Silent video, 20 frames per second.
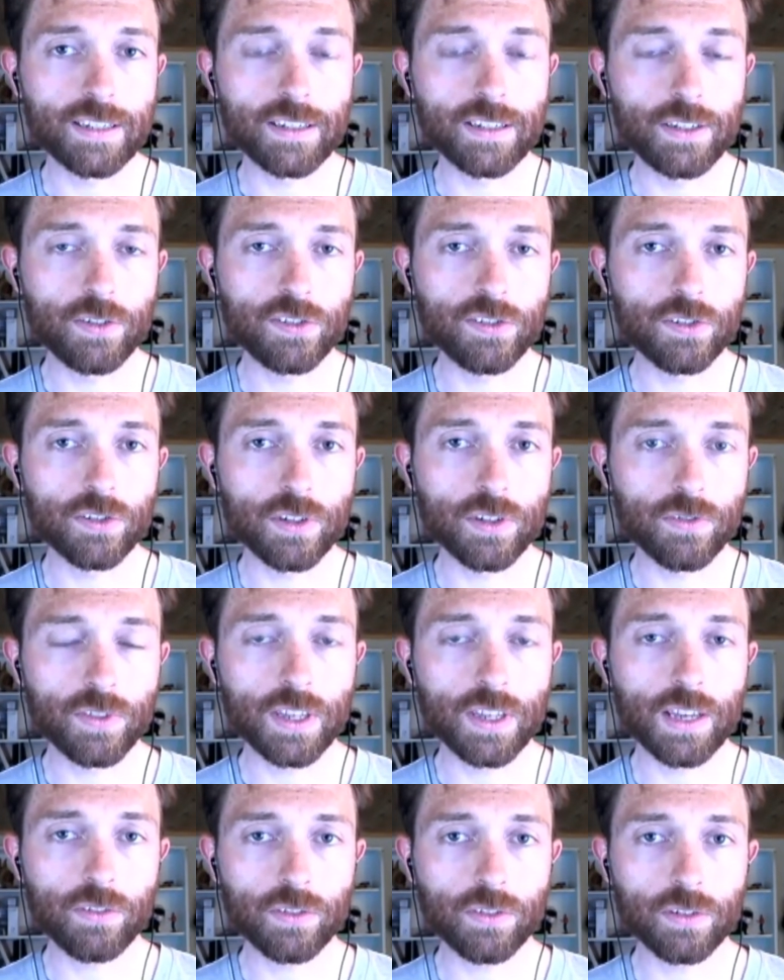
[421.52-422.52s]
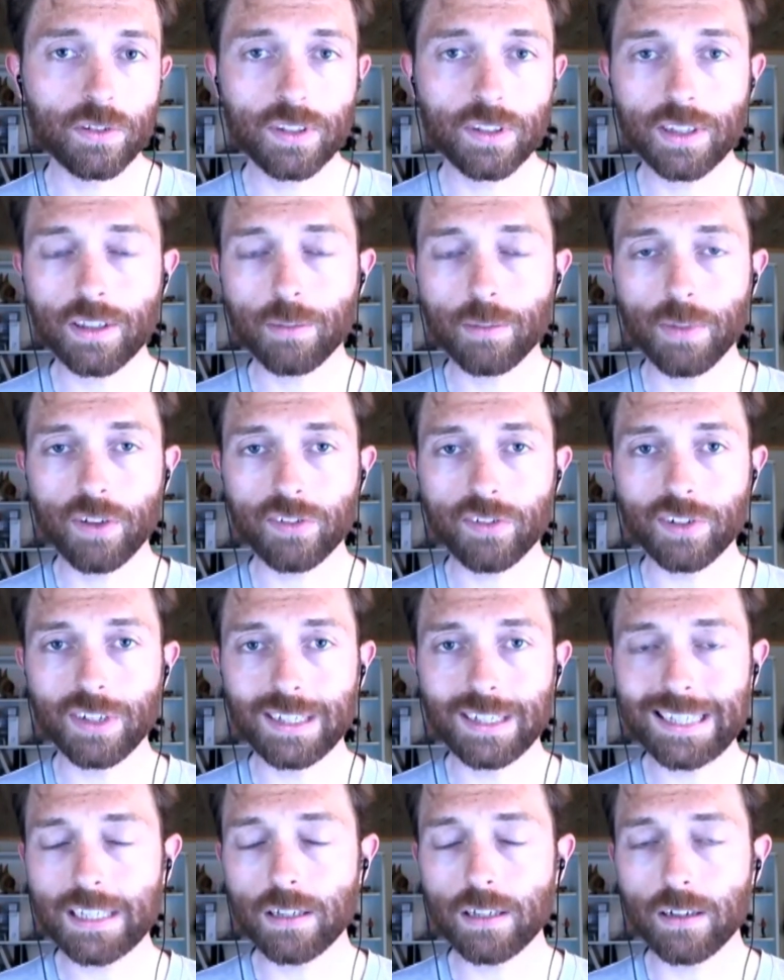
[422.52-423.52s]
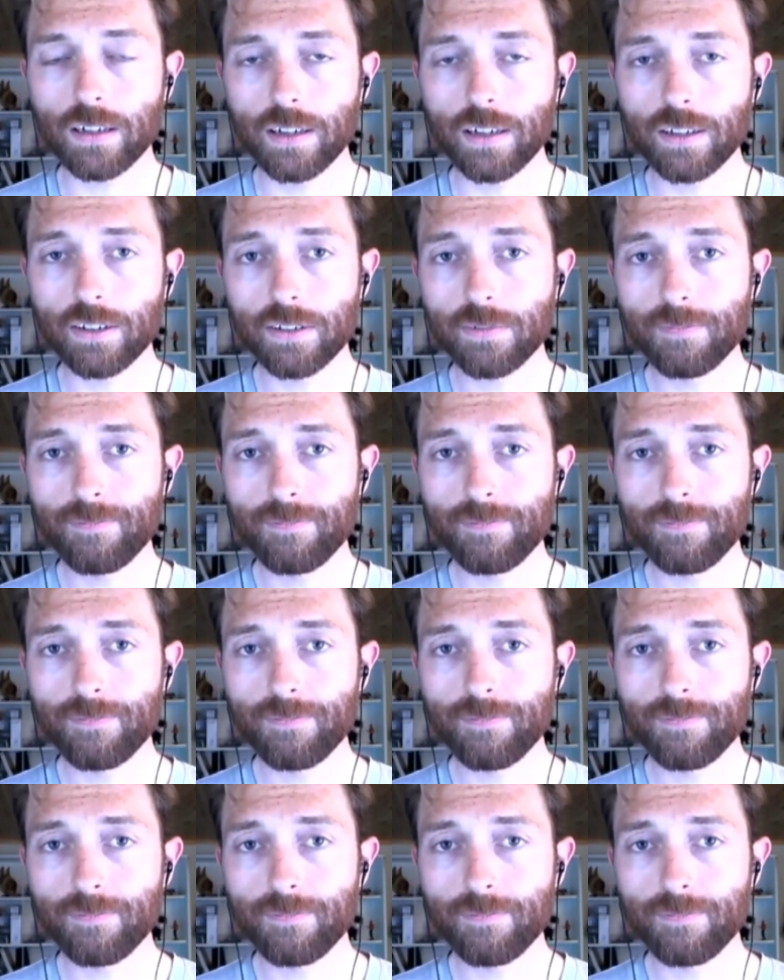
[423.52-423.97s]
the user abstract, if they have to take the mouse then they should it. have